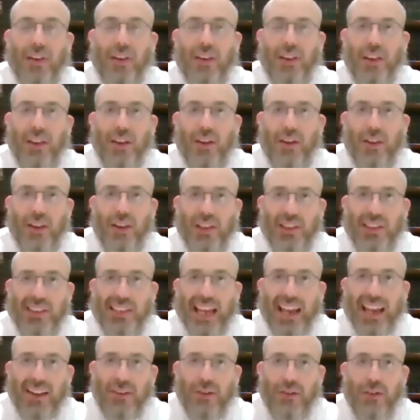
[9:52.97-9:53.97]
The
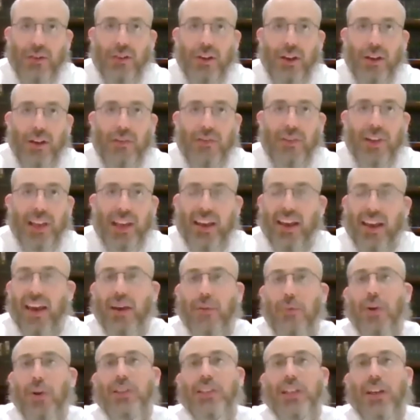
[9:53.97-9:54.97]
standard of
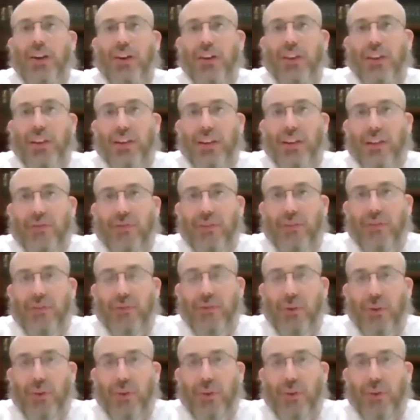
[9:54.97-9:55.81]
decay wasn't good enough